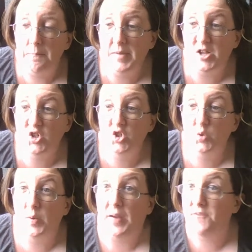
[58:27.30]
Mind
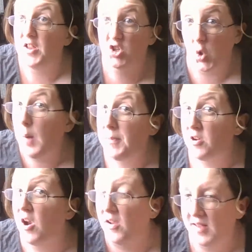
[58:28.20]
you, if they show up at
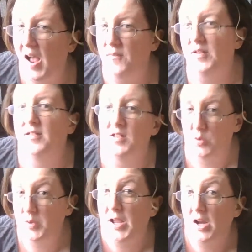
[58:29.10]
your house, obviously
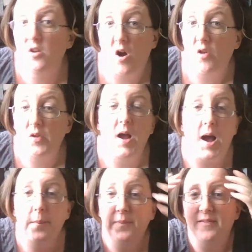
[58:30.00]
you can call the
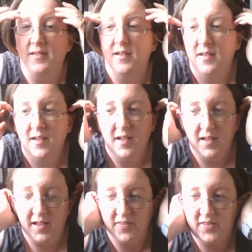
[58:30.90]
cops
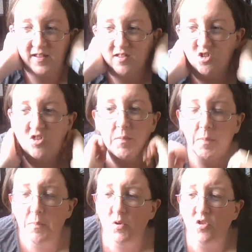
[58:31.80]
and things such as that.
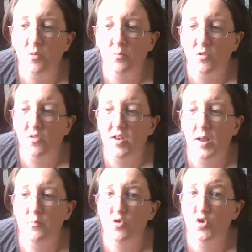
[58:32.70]
But most of the
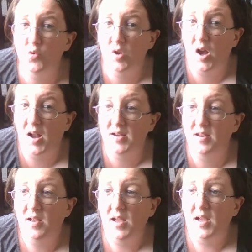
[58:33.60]
time do not.